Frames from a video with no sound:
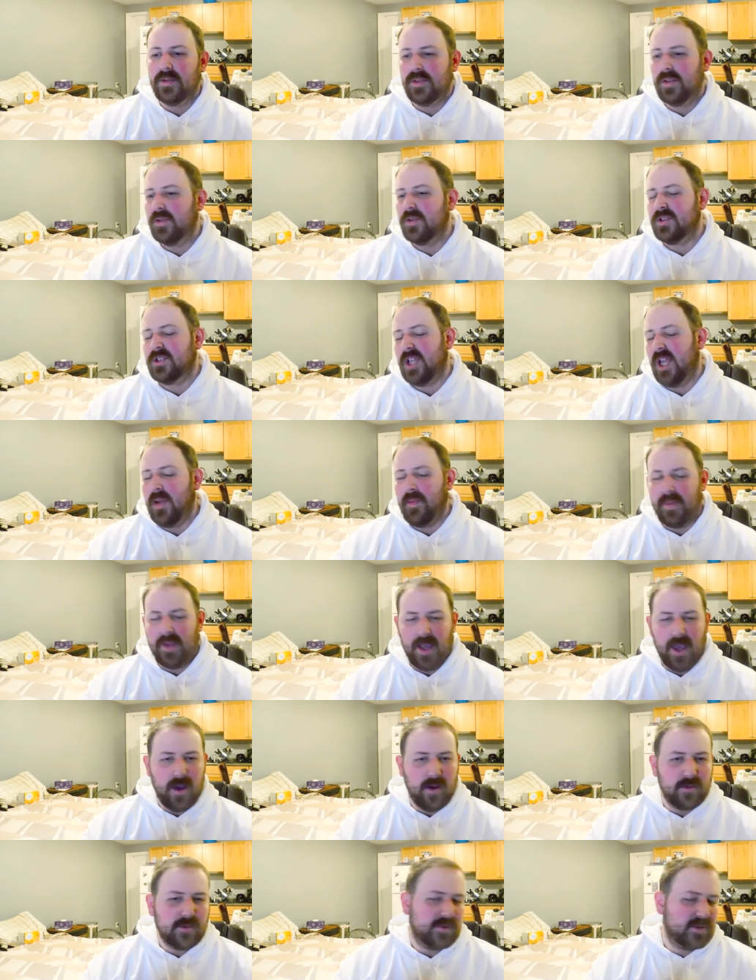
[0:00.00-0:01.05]
do stand me
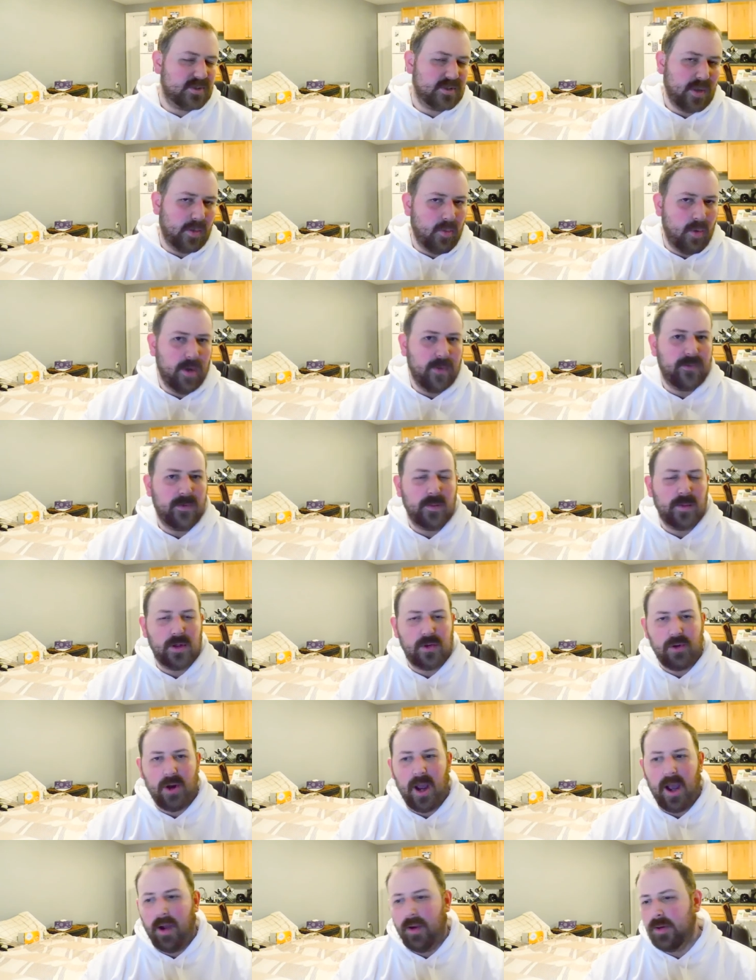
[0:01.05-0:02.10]
out somewhat from the
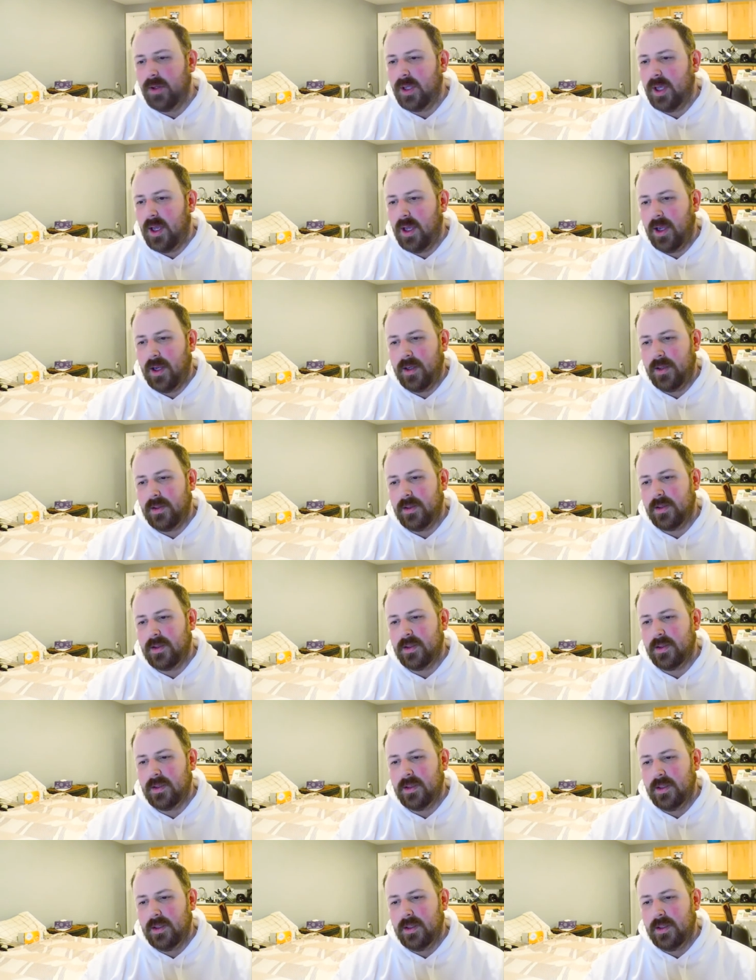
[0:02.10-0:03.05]
crowd. And